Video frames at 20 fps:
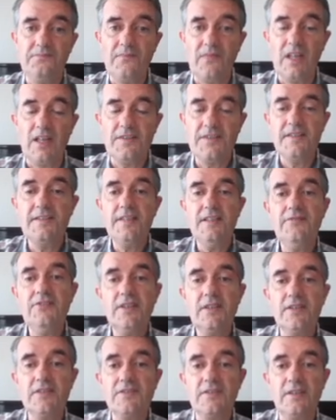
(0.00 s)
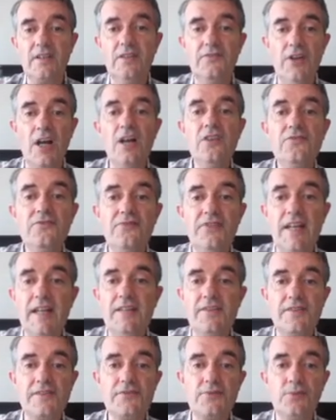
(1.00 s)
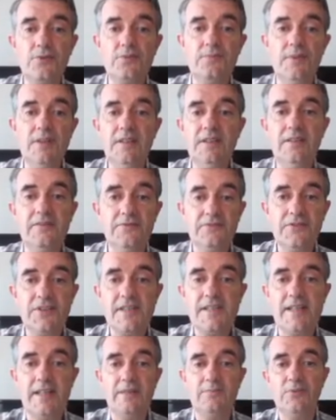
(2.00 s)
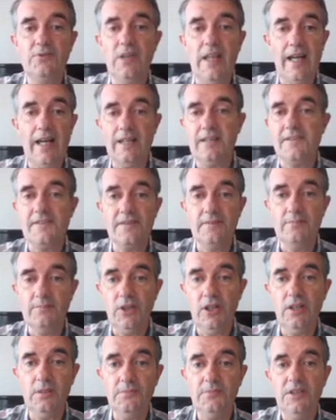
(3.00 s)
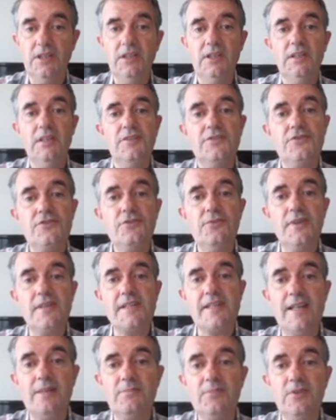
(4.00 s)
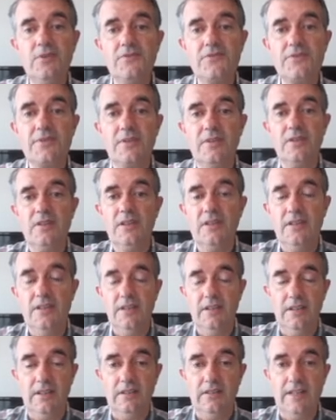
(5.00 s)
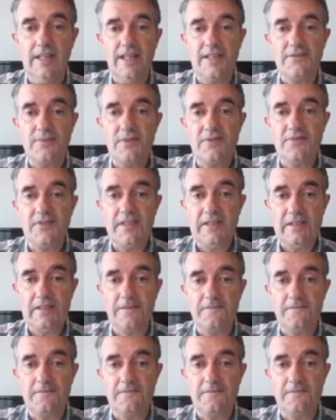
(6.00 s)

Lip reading: certificate of unfairness would be, for example, Alice and Bob, two examples as we've seen.